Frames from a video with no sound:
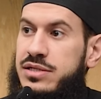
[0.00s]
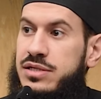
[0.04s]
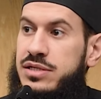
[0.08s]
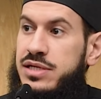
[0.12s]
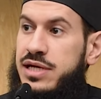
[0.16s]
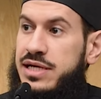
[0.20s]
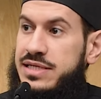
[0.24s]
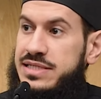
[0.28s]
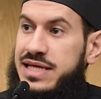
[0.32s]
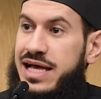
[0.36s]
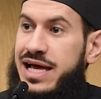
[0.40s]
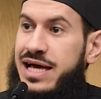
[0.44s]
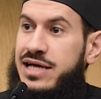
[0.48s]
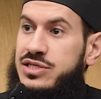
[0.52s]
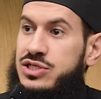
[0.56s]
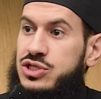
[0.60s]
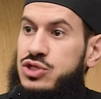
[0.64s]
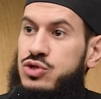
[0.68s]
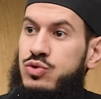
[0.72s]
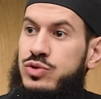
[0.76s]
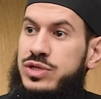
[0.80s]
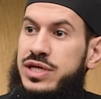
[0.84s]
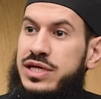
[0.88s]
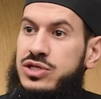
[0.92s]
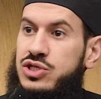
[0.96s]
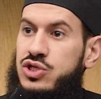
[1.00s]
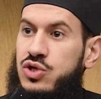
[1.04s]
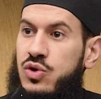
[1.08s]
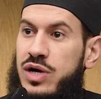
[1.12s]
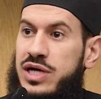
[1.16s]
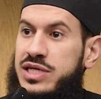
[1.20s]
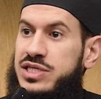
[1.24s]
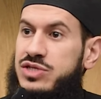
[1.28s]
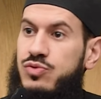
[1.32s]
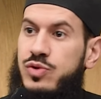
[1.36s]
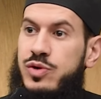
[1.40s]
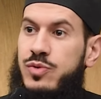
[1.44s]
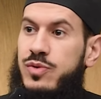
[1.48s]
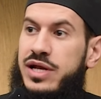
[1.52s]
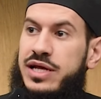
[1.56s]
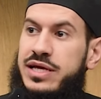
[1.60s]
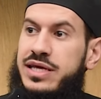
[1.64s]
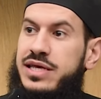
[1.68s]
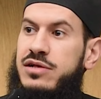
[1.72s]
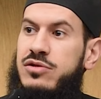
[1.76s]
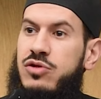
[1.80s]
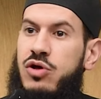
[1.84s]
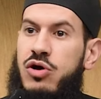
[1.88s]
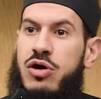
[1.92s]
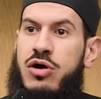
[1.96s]
Yes, as you did to us, we want to
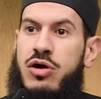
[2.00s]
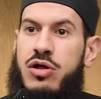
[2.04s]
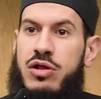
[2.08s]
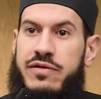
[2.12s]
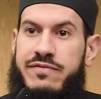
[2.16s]
kill all